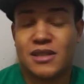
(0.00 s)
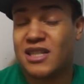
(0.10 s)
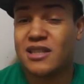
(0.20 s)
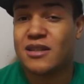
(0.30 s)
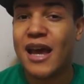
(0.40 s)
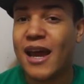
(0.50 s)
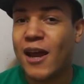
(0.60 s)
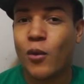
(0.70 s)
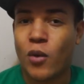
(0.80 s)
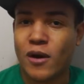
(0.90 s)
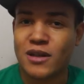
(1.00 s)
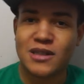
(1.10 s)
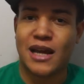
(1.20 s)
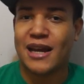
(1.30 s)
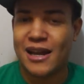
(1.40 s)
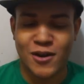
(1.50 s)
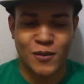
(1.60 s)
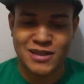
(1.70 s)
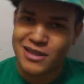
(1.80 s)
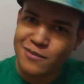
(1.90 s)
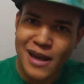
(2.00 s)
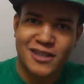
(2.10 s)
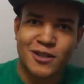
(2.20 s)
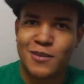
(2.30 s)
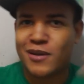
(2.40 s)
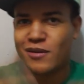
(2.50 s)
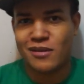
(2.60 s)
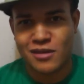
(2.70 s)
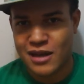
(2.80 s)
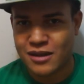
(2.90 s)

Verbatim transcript: It's just it works. Like I know it's Master Splinter and,